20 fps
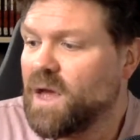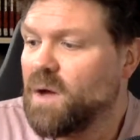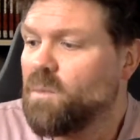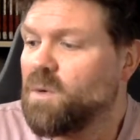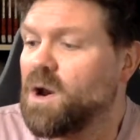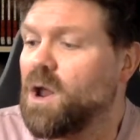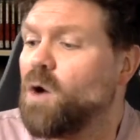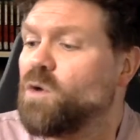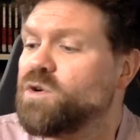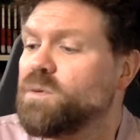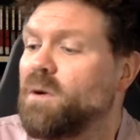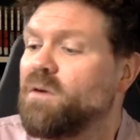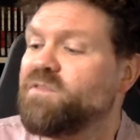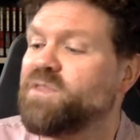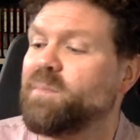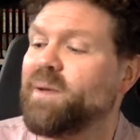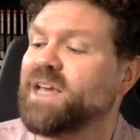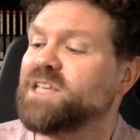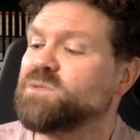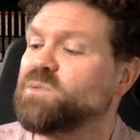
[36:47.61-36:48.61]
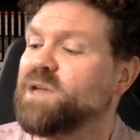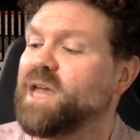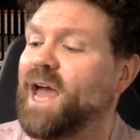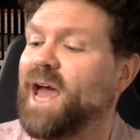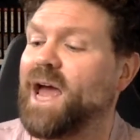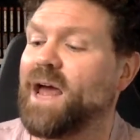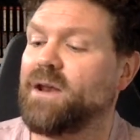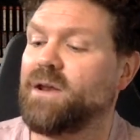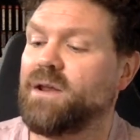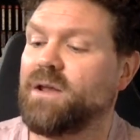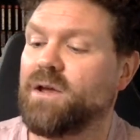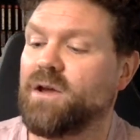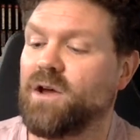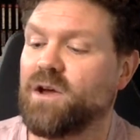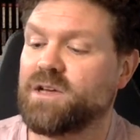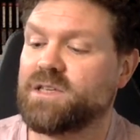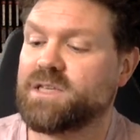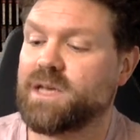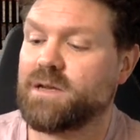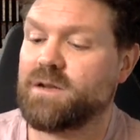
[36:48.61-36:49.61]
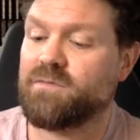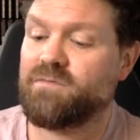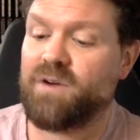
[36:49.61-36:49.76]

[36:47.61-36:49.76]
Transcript: We'll hold them off the best we can, Herc said,